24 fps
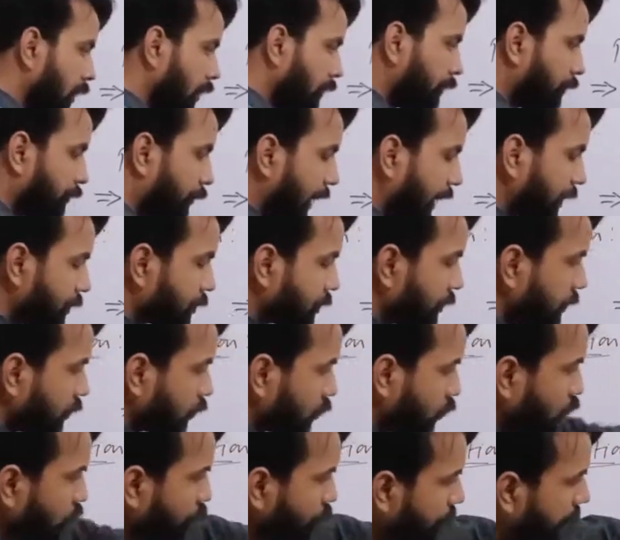
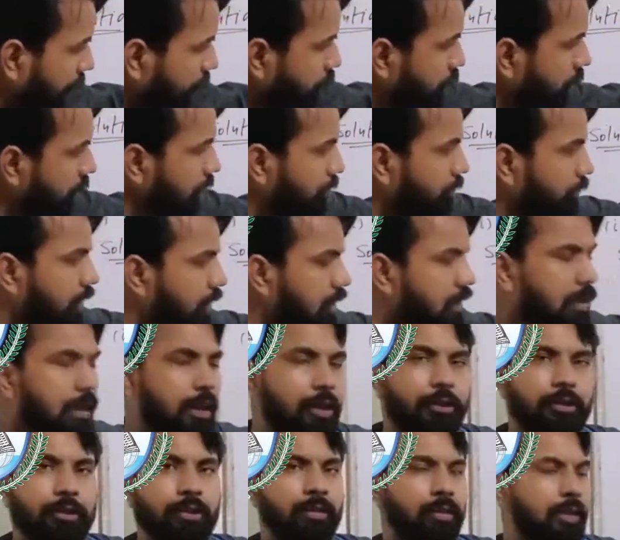two fraction numbers are
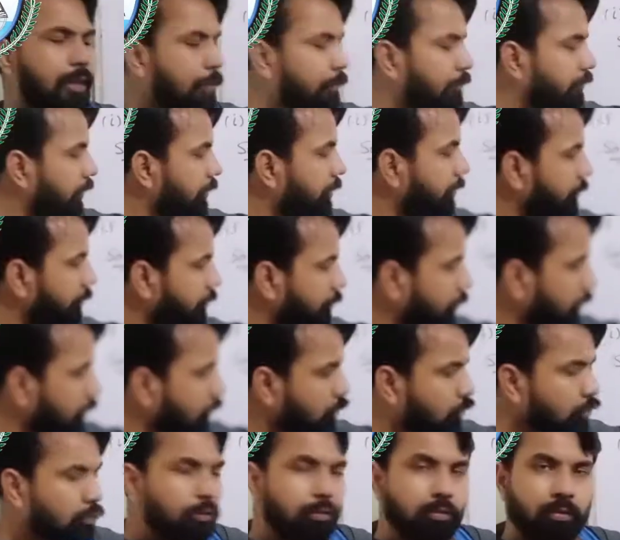here and we want
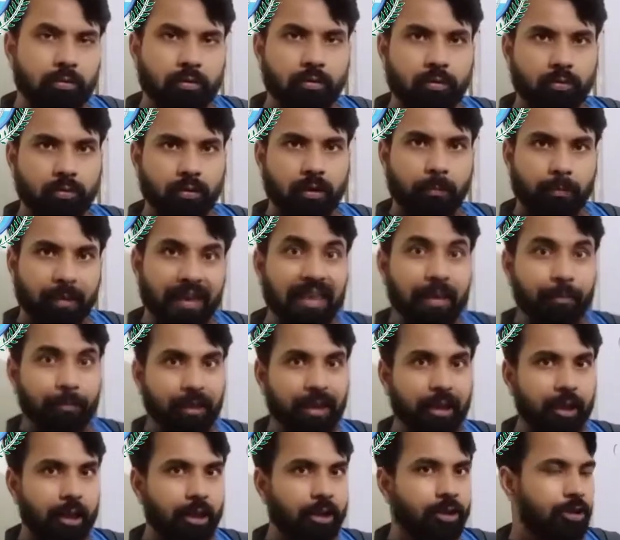to do the
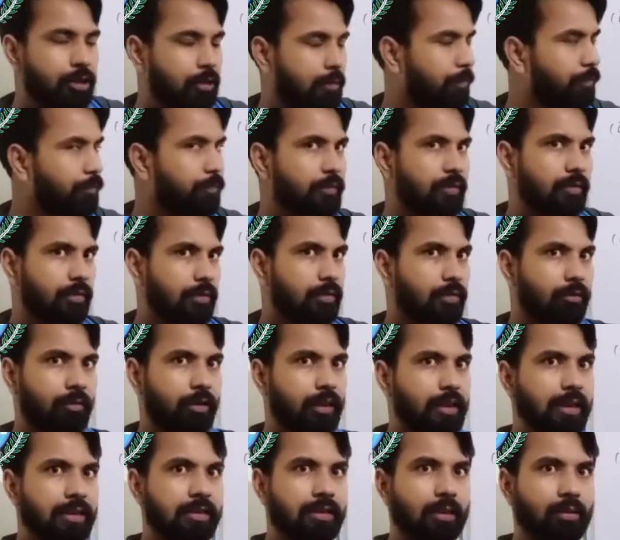multiplication. So what
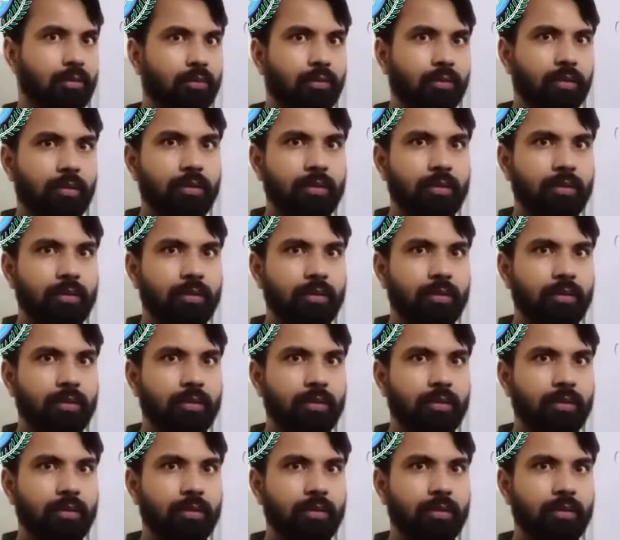is the rule?